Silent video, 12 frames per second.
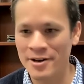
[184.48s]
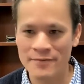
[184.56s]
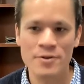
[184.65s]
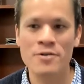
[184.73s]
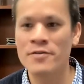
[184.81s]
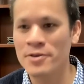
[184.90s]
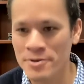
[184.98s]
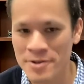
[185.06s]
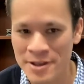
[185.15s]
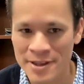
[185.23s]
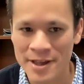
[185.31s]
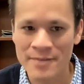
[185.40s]
of
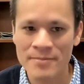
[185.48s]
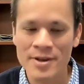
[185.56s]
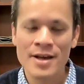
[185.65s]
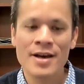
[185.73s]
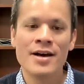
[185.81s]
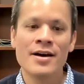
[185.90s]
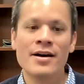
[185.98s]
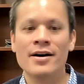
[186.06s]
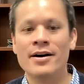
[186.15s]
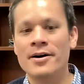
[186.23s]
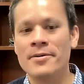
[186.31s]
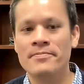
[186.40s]
overusing them.
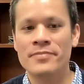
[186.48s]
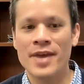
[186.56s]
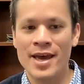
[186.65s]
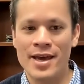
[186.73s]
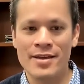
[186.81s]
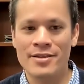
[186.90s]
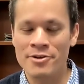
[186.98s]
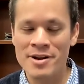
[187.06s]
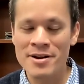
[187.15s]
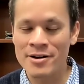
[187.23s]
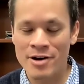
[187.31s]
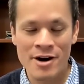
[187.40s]
And
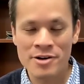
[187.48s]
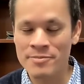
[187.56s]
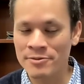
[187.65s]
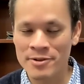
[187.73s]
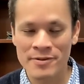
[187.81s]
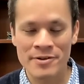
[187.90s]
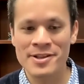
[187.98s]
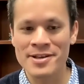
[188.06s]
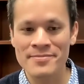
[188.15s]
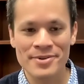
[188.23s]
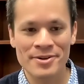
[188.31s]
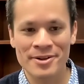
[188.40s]
her argument was very
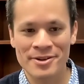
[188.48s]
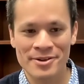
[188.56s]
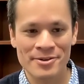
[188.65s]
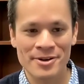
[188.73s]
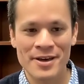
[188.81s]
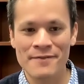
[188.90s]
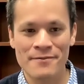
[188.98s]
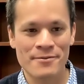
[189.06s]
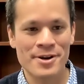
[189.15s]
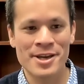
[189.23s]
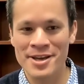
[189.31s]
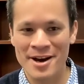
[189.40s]
simple. If
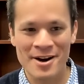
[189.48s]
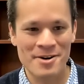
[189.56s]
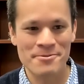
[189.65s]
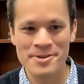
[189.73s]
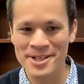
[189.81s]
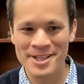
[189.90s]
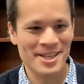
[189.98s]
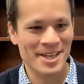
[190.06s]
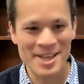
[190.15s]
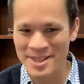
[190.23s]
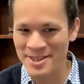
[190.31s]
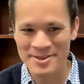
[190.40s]
we are
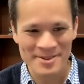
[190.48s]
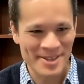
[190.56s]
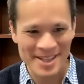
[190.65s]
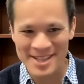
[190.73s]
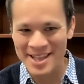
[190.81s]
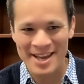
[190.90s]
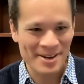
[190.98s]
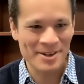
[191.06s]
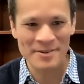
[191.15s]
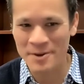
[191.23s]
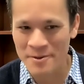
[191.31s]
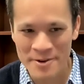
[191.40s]
really into this
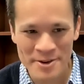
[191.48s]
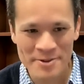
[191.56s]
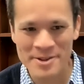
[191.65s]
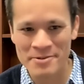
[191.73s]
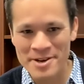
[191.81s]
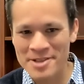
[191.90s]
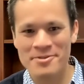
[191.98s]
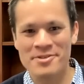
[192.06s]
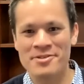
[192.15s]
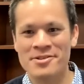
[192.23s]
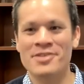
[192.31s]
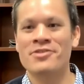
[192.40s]
cycle of overusing
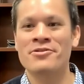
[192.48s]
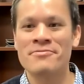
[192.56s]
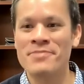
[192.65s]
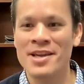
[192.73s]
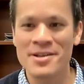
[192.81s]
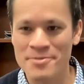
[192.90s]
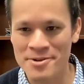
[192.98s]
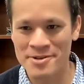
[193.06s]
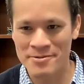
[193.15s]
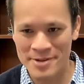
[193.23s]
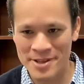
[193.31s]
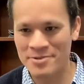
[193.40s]
resources, there shouldn't be any
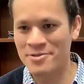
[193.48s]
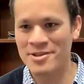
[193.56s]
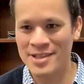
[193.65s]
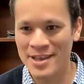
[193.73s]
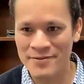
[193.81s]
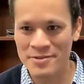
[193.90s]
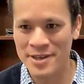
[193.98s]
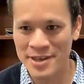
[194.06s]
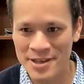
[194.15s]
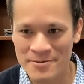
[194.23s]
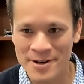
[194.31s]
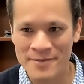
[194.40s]
resources left to
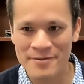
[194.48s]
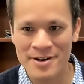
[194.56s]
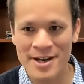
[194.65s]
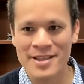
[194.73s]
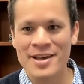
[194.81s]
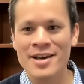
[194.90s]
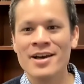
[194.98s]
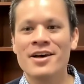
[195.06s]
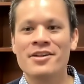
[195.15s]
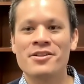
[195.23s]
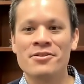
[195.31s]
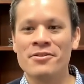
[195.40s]
begin with, right?
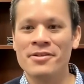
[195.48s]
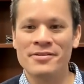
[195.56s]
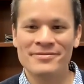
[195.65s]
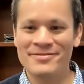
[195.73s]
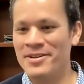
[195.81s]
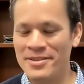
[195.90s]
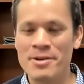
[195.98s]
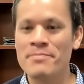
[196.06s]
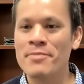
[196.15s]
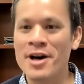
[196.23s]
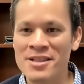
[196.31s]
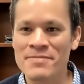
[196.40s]
So we
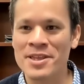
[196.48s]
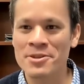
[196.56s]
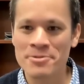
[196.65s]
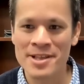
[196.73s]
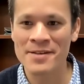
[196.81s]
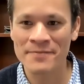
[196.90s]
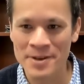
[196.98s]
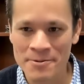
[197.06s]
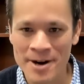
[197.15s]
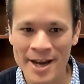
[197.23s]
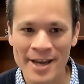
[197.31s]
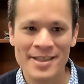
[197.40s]
must be doing something
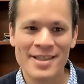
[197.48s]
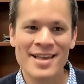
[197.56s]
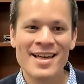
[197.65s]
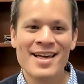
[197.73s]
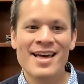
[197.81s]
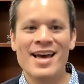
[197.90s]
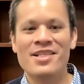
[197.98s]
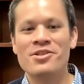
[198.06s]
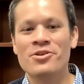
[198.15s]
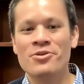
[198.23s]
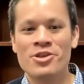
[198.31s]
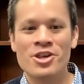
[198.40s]
right. And
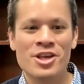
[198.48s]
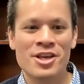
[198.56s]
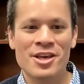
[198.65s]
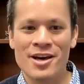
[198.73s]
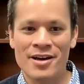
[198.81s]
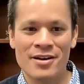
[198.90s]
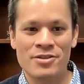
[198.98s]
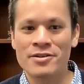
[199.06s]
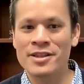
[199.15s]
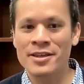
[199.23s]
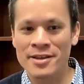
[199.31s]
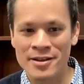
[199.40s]
so she
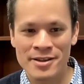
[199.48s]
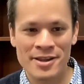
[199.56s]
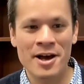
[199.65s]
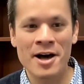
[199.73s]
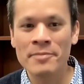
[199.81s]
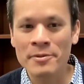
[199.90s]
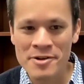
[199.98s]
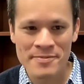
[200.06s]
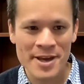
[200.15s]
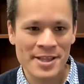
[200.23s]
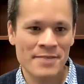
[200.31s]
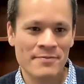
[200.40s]
took the humble
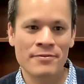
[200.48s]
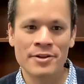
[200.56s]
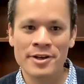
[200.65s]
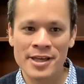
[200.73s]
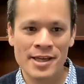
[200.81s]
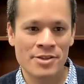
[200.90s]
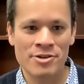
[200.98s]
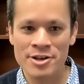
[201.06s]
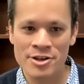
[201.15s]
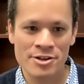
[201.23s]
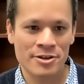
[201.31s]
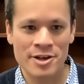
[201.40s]
perspective of looking at
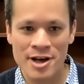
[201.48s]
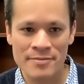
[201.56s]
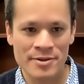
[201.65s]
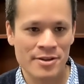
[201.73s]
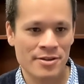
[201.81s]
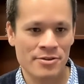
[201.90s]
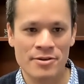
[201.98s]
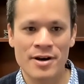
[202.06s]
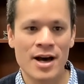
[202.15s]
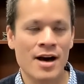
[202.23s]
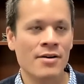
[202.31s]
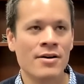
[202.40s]
traditional commons,
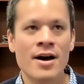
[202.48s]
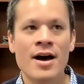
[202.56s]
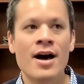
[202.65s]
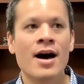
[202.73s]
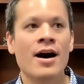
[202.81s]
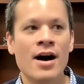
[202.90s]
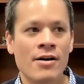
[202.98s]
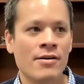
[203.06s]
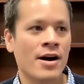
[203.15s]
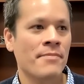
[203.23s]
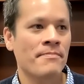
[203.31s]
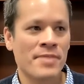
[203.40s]
how
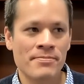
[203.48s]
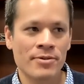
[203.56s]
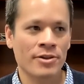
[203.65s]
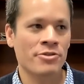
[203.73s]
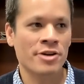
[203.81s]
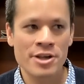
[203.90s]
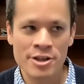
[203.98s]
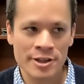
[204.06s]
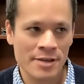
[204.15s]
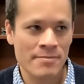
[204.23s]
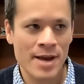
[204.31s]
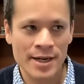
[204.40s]
are people
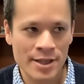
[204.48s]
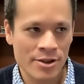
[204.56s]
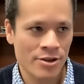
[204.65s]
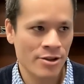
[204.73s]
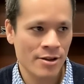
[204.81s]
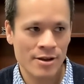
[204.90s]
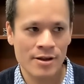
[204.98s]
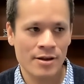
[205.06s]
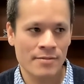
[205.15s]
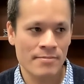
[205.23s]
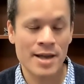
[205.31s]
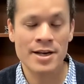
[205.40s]
traditionally
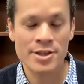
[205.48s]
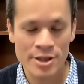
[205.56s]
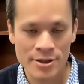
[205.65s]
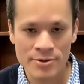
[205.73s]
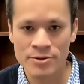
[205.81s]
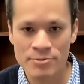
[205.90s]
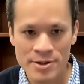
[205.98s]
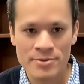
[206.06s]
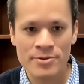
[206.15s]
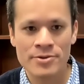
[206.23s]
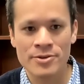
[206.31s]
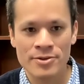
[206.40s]
managing those
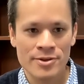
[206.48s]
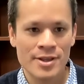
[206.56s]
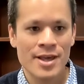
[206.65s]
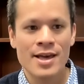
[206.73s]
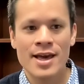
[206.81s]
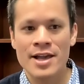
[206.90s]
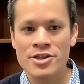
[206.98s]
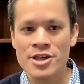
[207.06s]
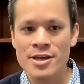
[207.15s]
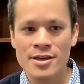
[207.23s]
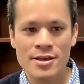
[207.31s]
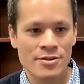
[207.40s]
resources. And she